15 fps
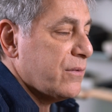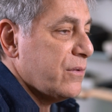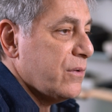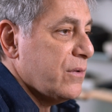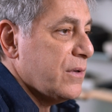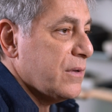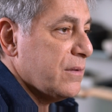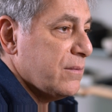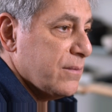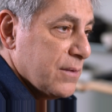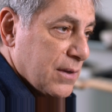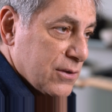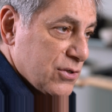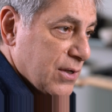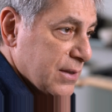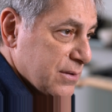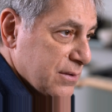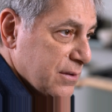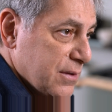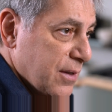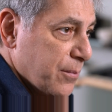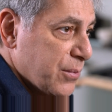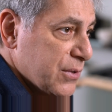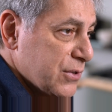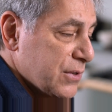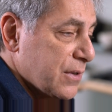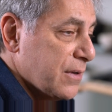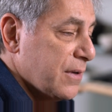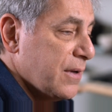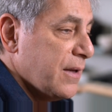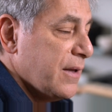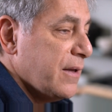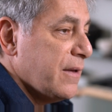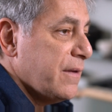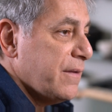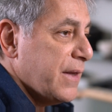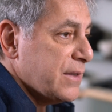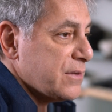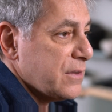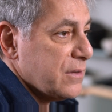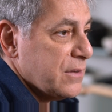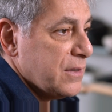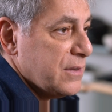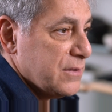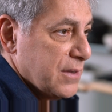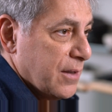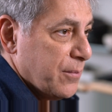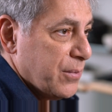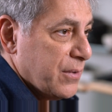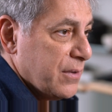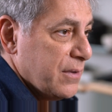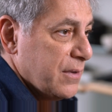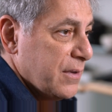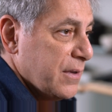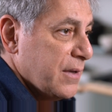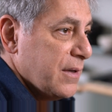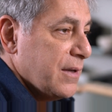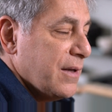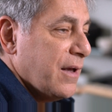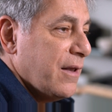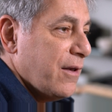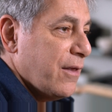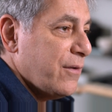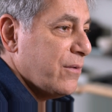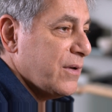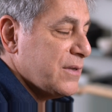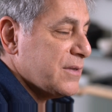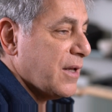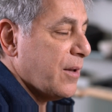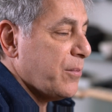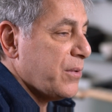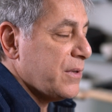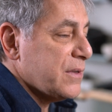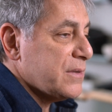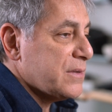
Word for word: through to adjust the temperature. That's a good example. Another example